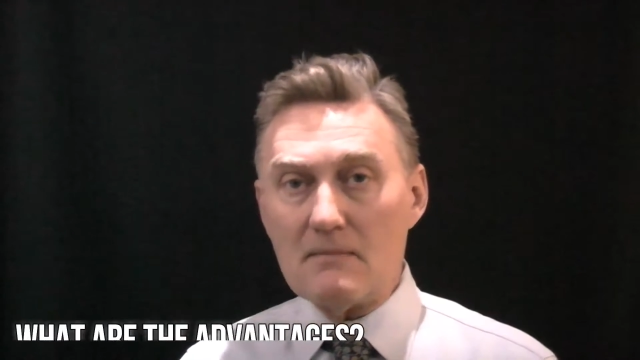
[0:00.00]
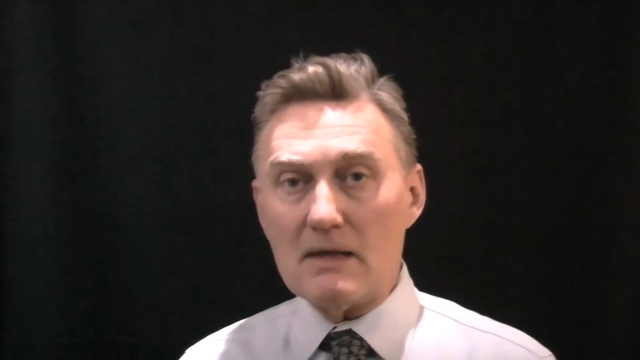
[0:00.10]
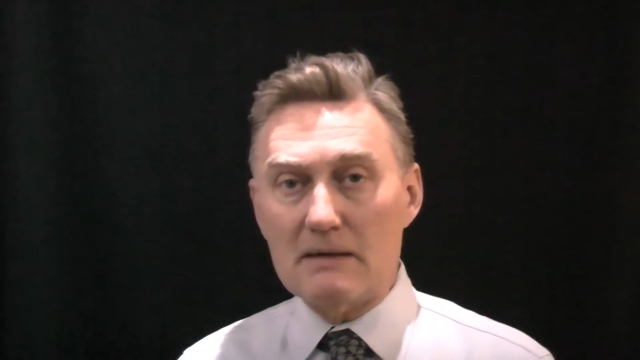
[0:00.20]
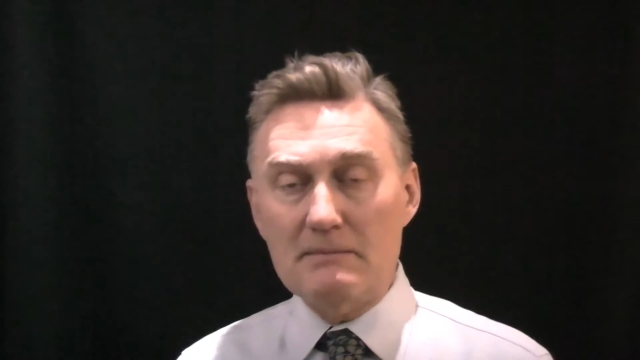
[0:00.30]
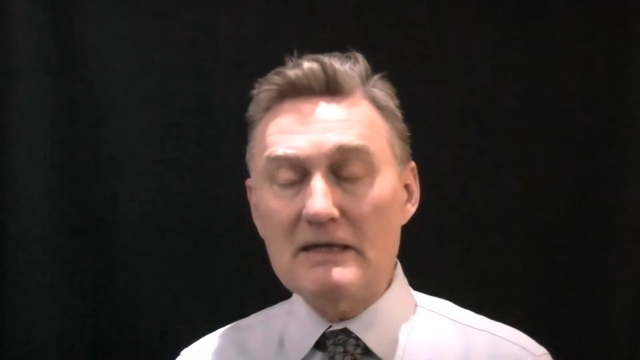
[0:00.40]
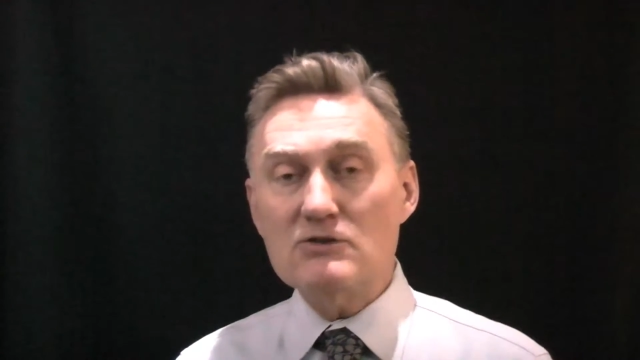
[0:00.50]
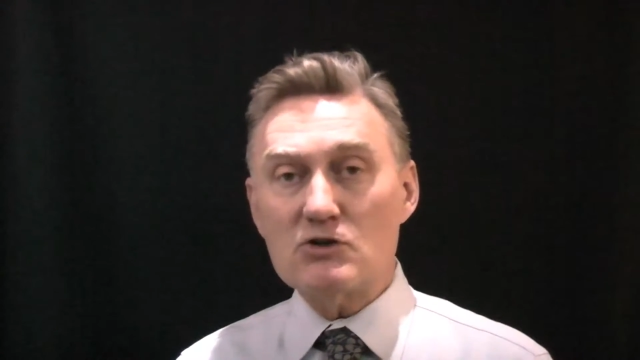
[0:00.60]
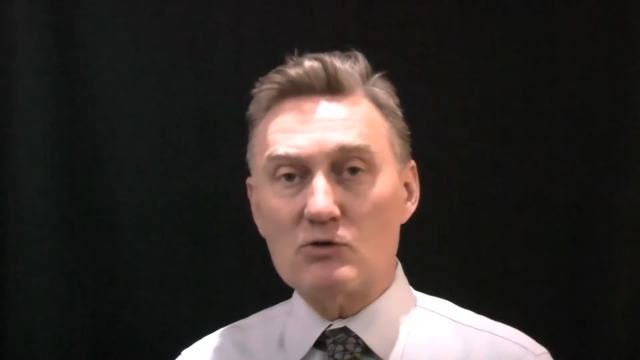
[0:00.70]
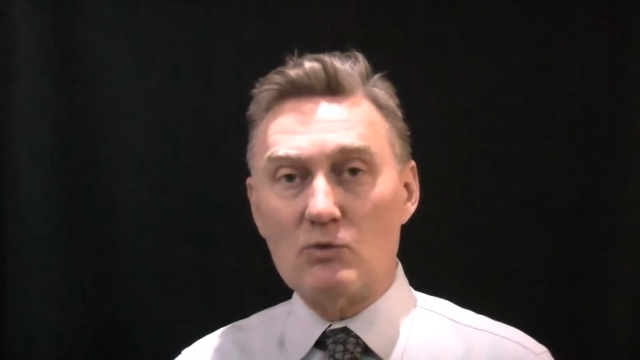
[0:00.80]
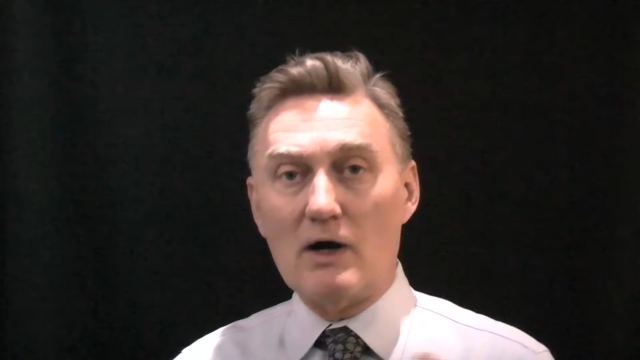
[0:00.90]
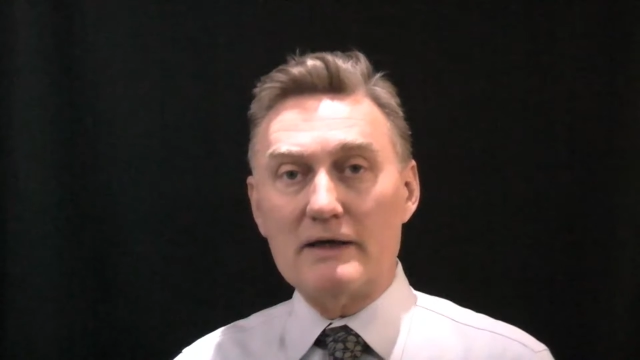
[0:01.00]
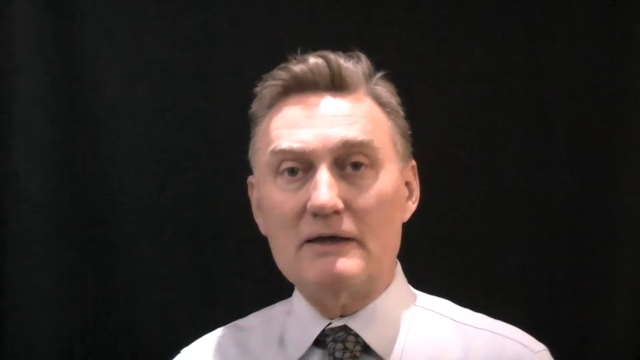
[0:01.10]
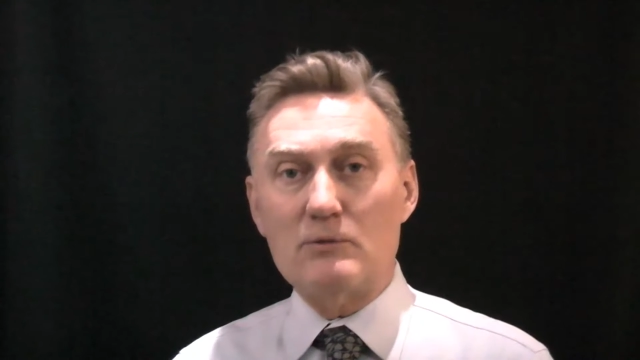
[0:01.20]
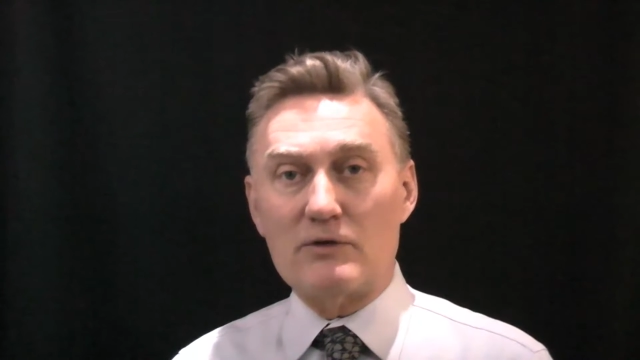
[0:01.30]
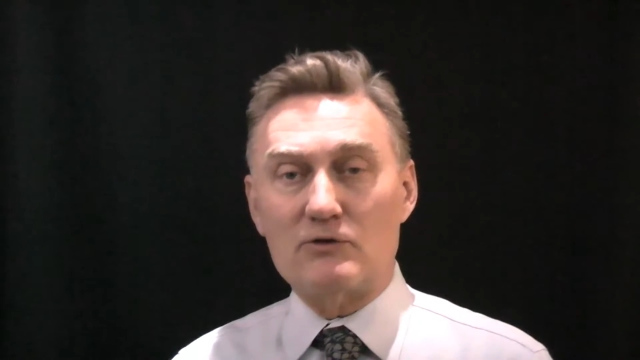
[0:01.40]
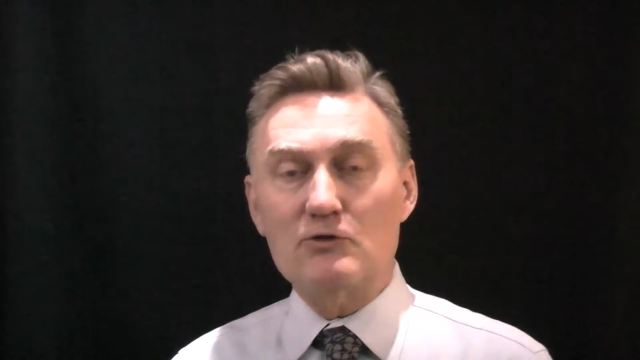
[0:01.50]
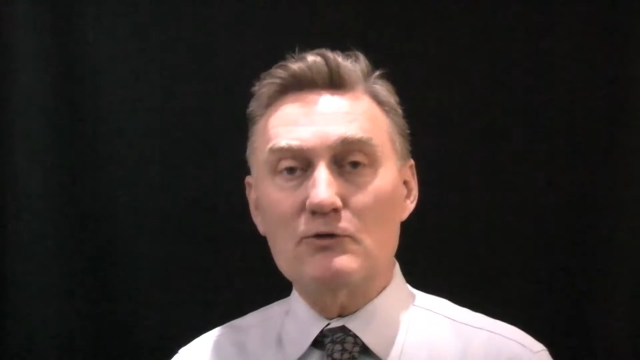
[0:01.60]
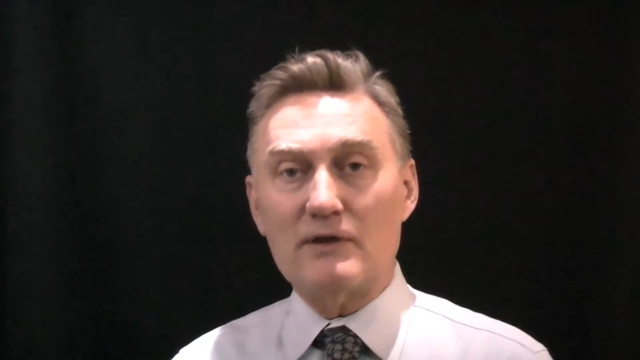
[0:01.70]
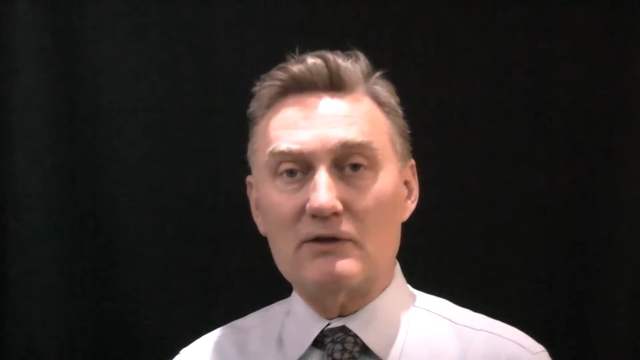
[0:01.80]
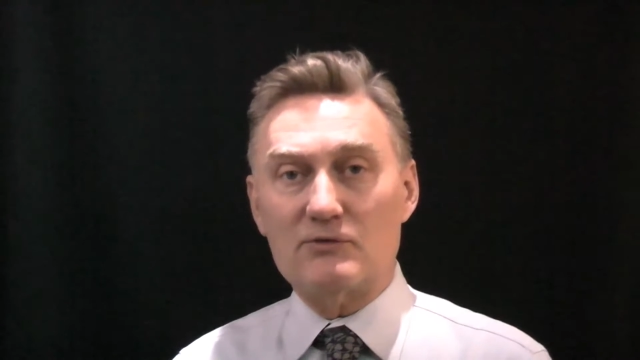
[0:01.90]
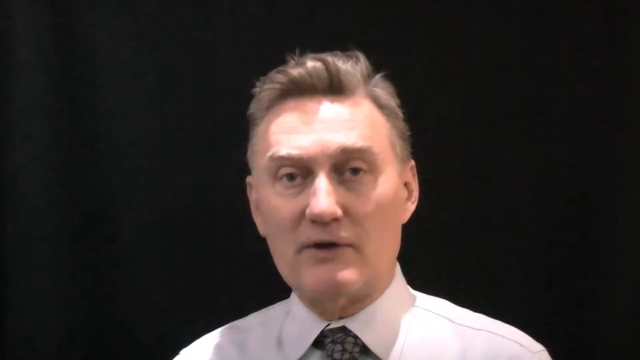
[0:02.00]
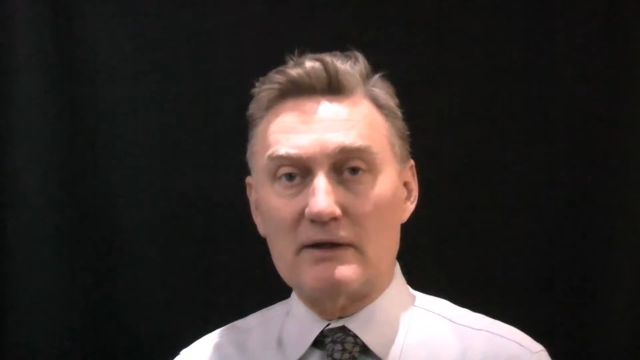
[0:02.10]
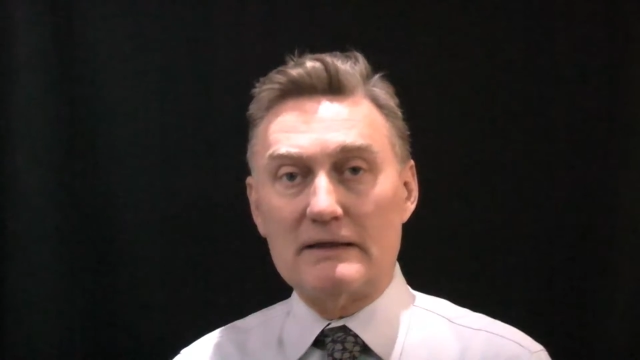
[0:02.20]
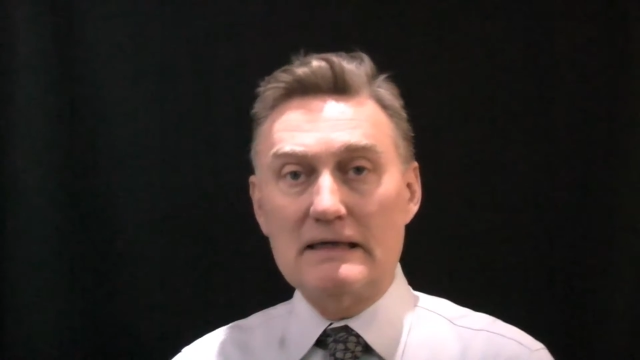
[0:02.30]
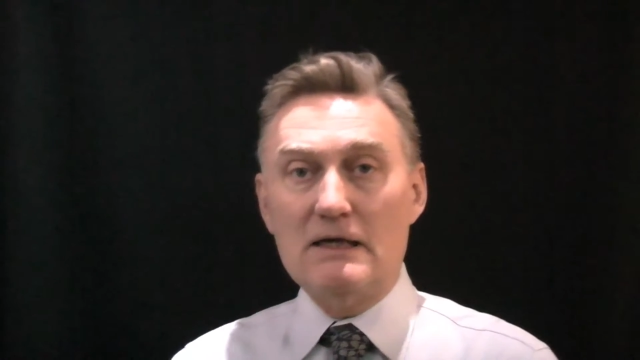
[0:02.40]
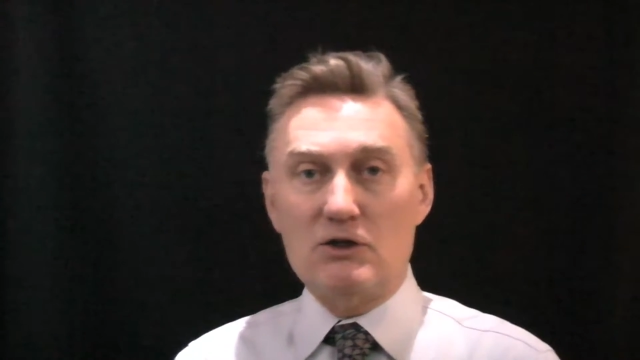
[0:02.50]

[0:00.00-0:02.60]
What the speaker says: It means you can walk in with a tooth that's failing,